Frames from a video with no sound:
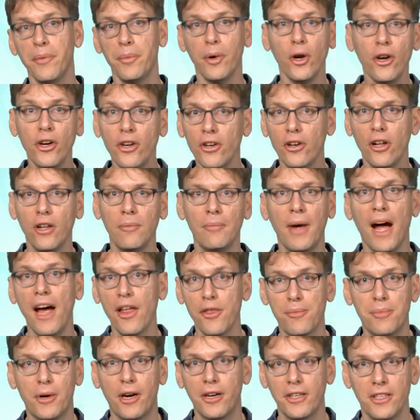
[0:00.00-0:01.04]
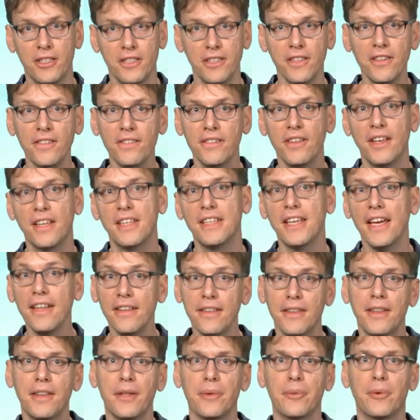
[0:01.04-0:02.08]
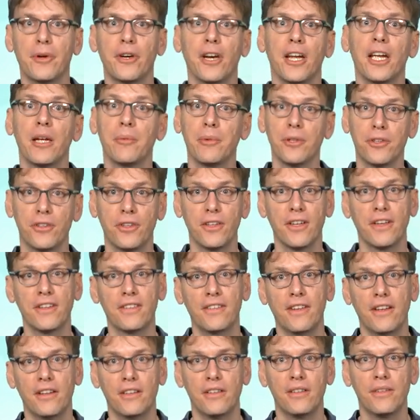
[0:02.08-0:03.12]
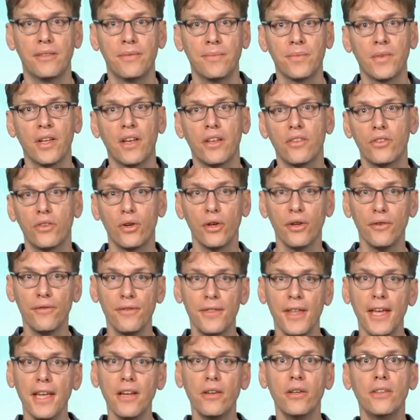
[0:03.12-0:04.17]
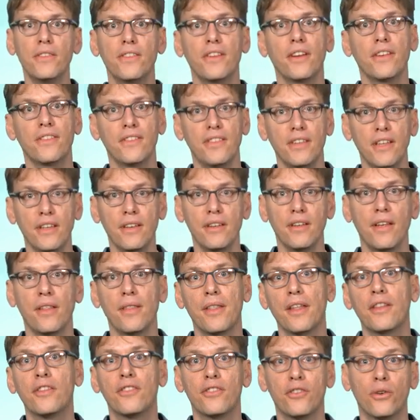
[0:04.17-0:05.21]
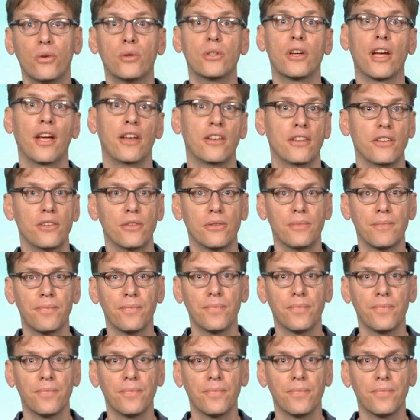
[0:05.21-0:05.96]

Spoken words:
weren't all math prodigies, yet they were able to excel. So if they could succeed, then so can you.